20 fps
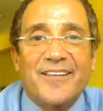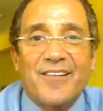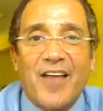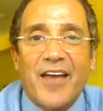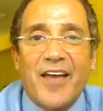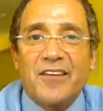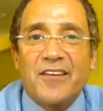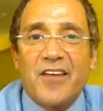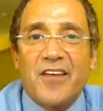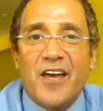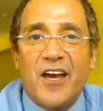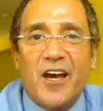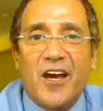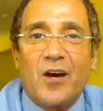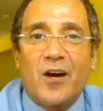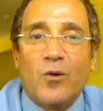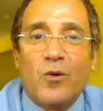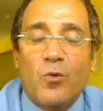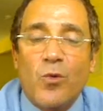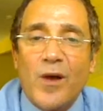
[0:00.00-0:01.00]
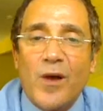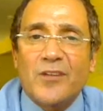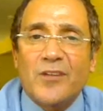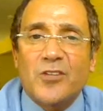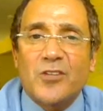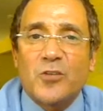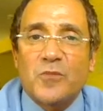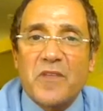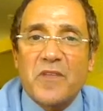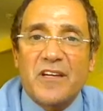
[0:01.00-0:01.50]
Hey there,
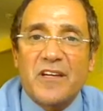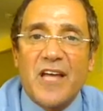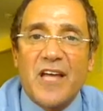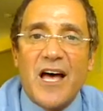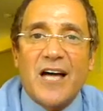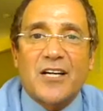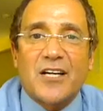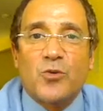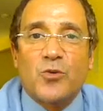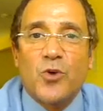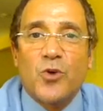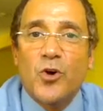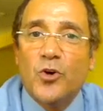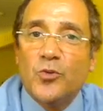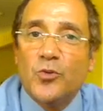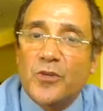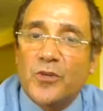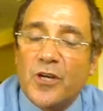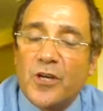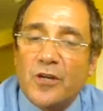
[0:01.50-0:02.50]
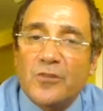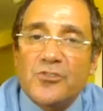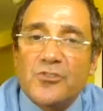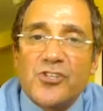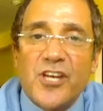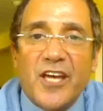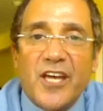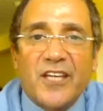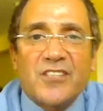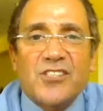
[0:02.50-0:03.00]
welcome to the locker room.
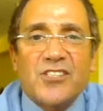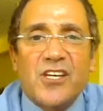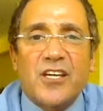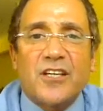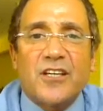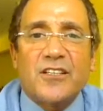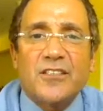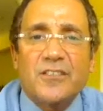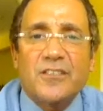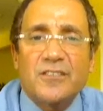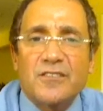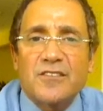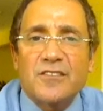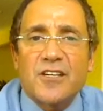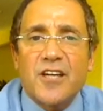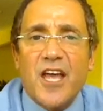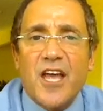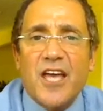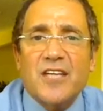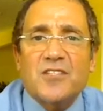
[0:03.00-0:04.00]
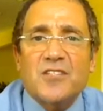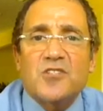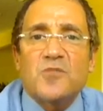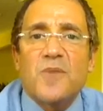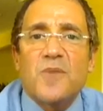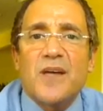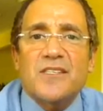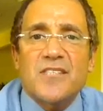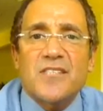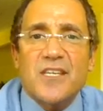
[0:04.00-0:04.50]
Coach Giggs here. Today's
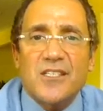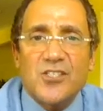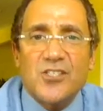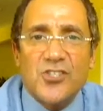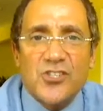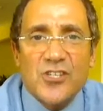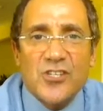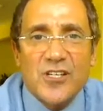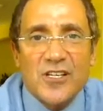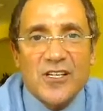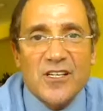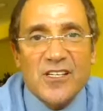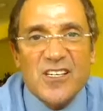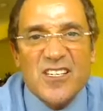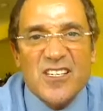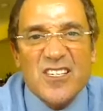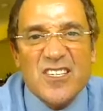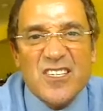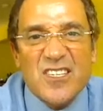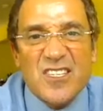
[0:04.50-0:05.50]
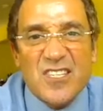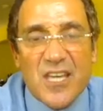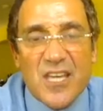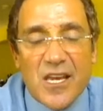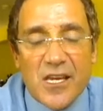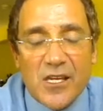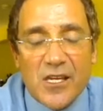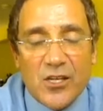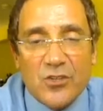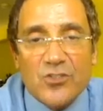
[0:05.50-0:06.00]
message,
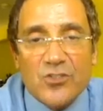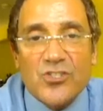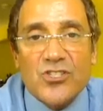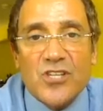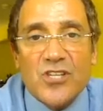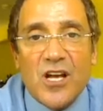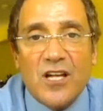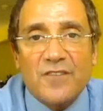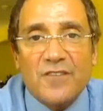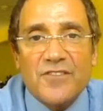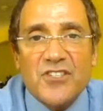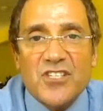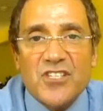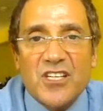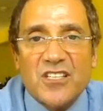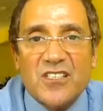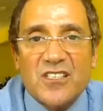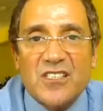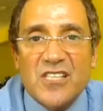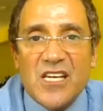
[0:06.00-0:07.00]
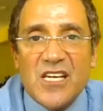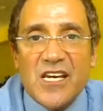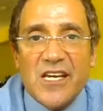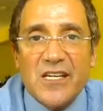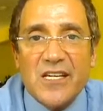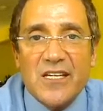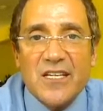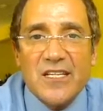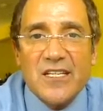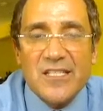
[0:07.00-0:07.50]
see yourself
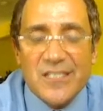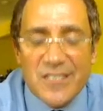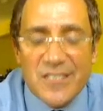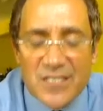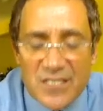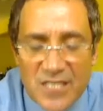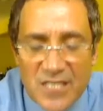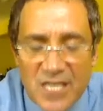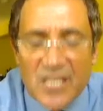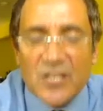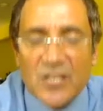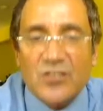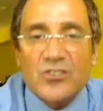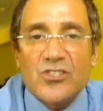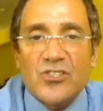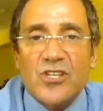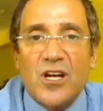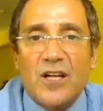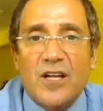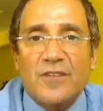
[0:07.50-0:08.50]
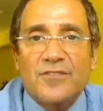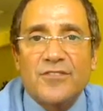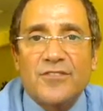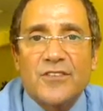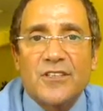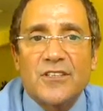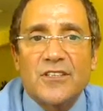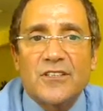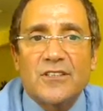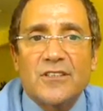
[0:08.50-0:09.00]
succeed. See yourself
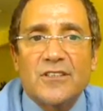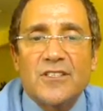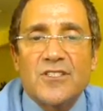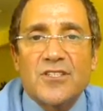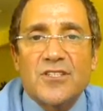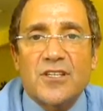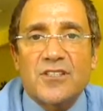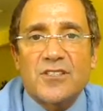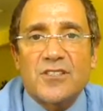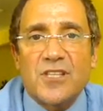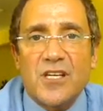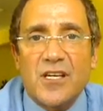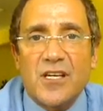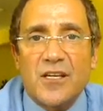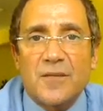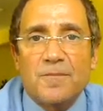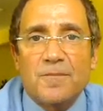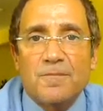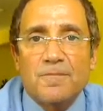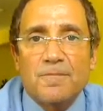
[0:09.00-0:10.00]
succeed.